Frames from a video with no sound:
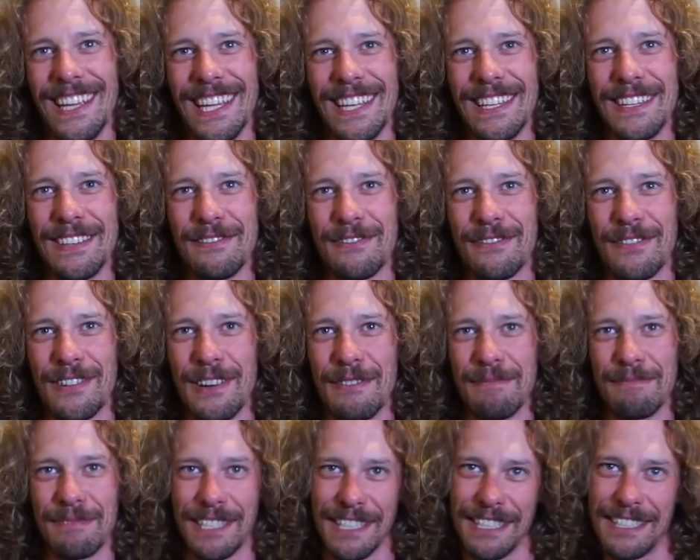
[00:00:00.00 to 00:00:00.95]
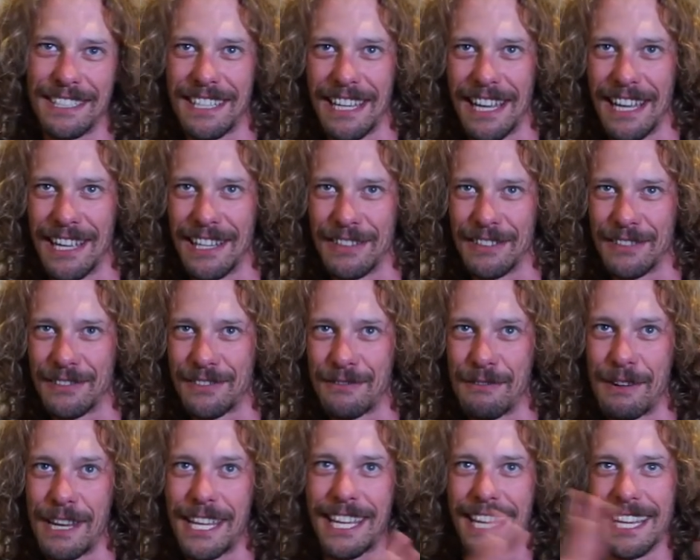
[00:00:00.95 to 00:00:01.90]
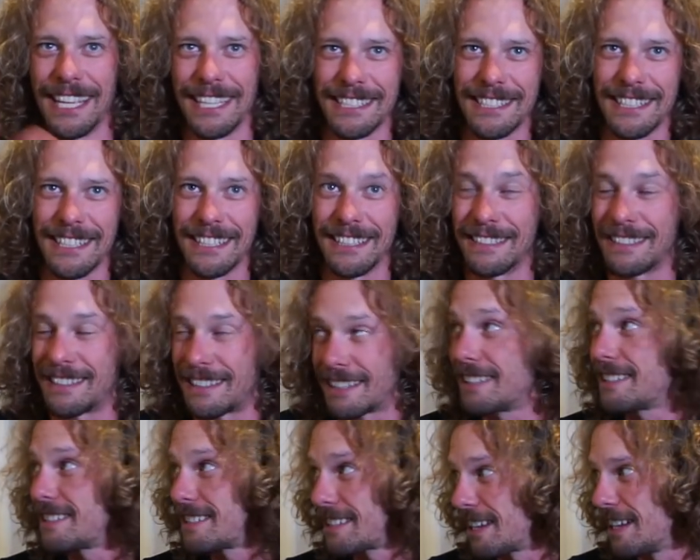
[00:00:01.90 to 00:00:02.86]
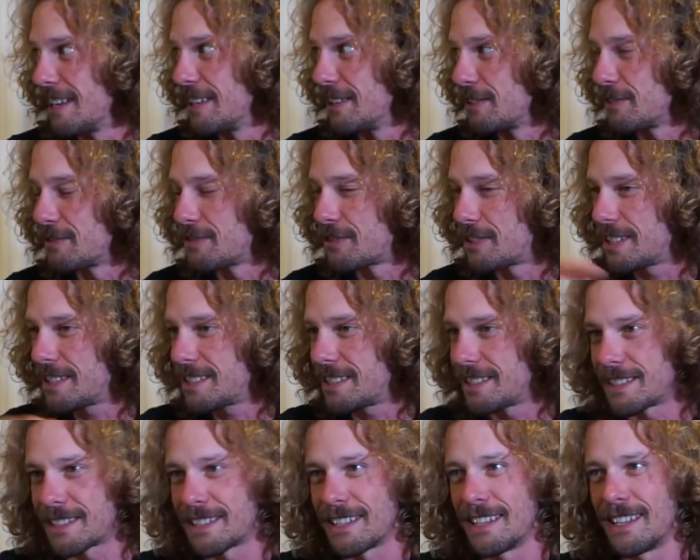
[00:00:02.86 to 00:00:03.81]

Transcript: mean, from these kind of weekends and these kind of races.